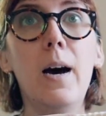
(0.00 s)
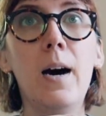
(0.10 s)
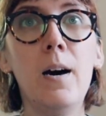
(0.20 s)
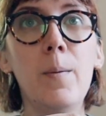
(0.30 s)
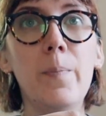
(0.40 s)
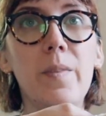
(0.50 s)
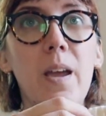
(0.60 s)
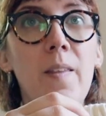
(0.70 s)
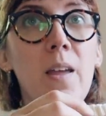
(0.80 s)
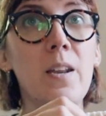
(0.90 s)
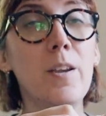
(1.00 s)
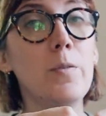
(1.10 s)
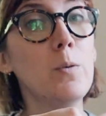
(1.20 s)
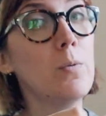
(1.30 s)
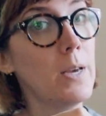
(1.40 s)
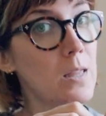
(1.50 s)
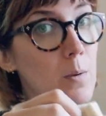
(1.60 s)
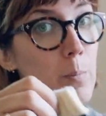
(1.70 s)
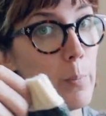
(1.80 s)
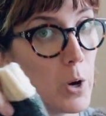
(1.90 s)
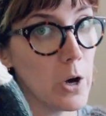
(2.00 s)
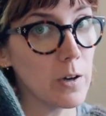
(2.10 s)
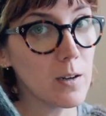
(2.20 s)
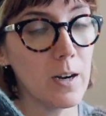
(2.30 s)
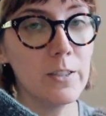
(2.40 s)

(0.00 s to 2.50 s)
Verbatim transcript: Um, and then if you like the book,